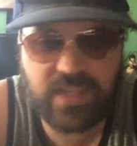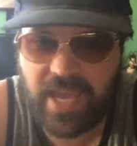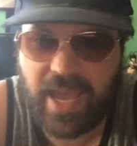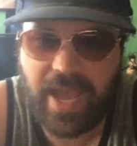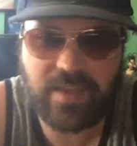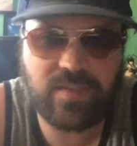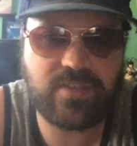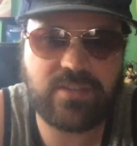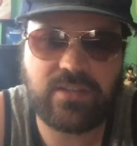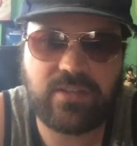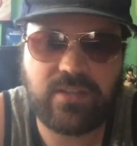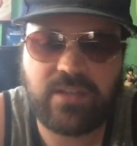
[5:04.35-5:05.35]

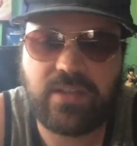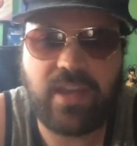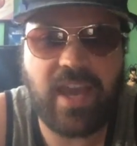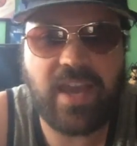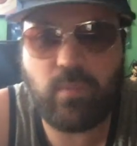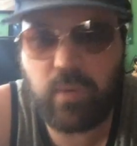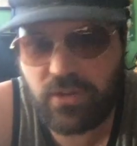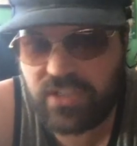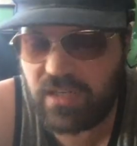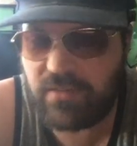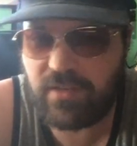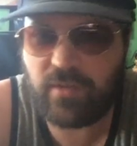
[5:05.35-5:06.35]
cast, and well
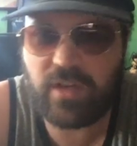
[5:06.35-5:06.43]
done.